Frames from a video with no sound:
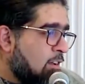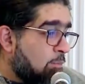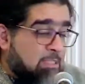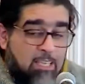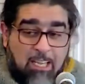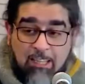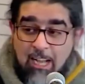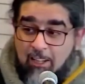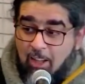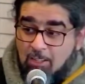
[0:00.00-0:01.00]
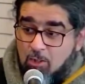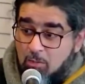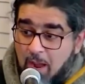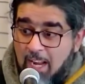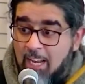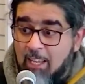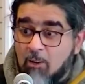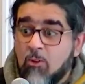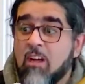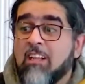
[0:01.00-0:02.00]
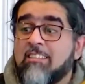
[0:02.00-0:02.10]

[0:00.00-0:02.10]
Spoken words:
But Allah is reminding you